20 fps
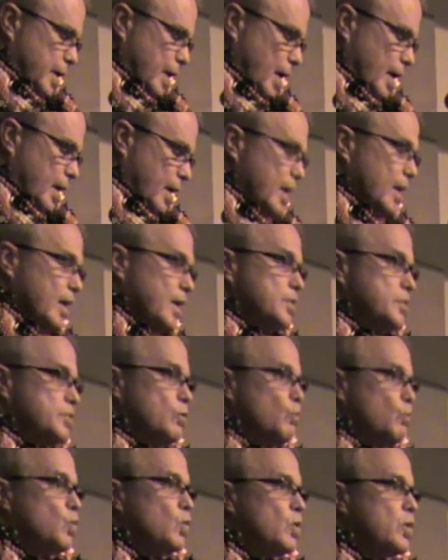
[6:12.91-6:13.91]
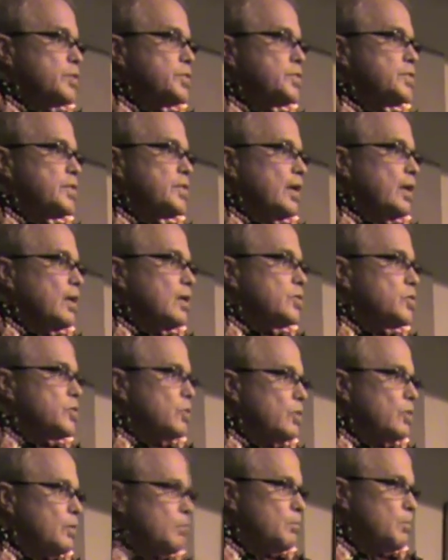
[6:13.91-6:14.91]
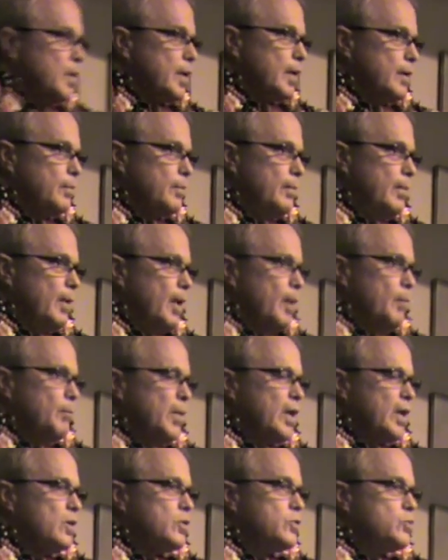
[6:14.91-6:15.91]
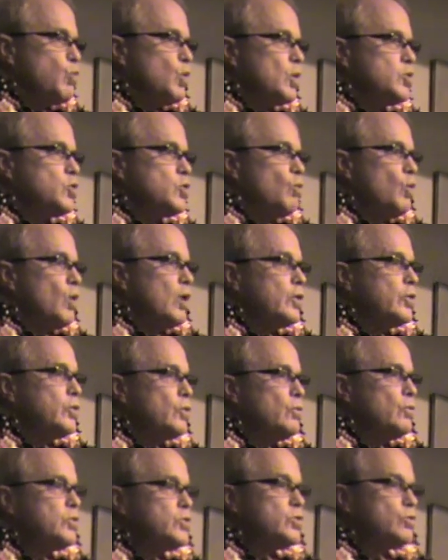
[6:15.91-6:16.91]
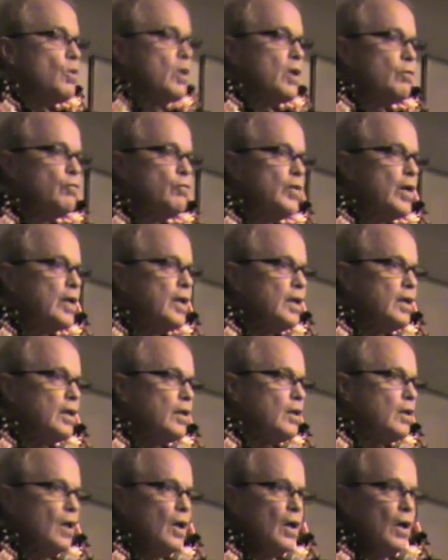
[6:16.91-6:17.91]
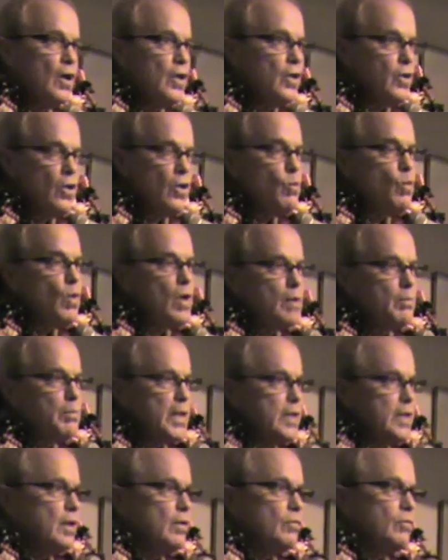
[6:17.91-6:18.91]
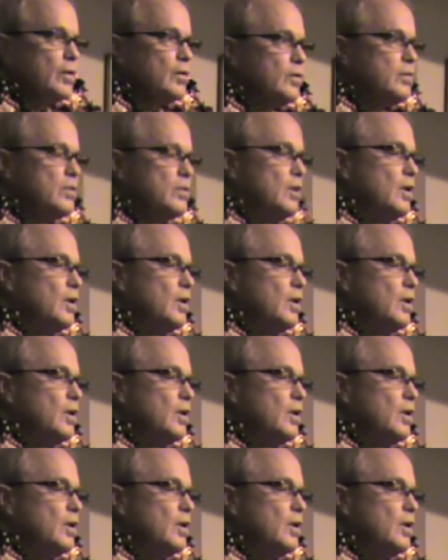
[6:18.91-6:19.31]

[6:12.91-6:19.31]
gay is the worst thing that you could be, because what you want to do is you want to fit in. You don't want to be different.